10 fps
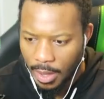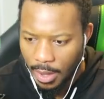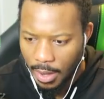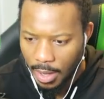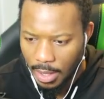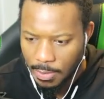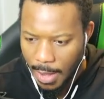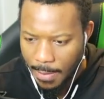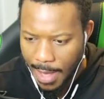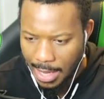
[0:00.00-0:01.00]
All right, let's
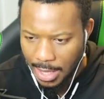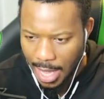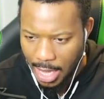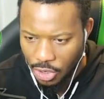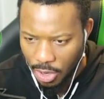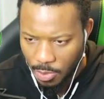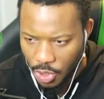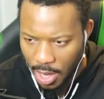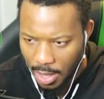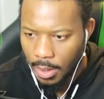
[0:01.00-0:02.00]
make it back to the ice cream
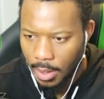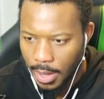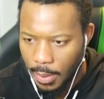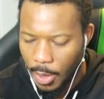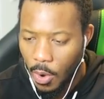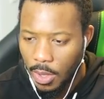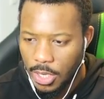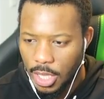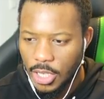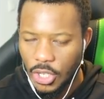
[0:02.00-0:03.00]
truck. All right, we're going
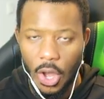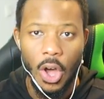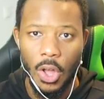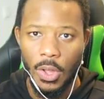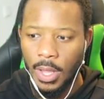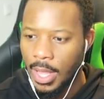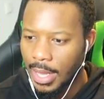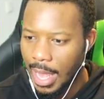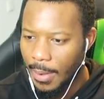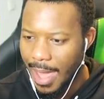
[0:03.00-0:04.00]
to the stall.
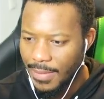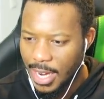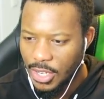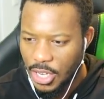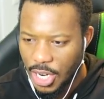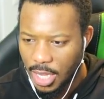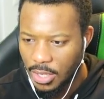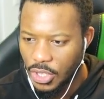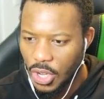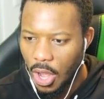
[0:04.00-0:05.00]
Now, we haven't actually checked the
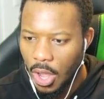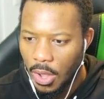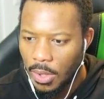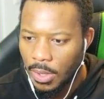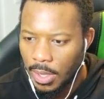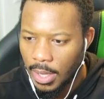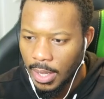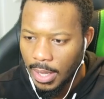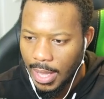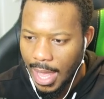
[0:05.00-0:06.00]
stall
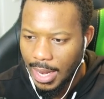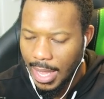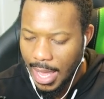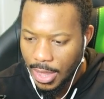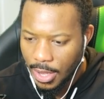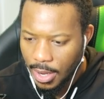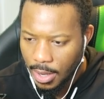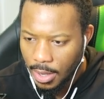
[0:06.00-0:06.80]
yet either.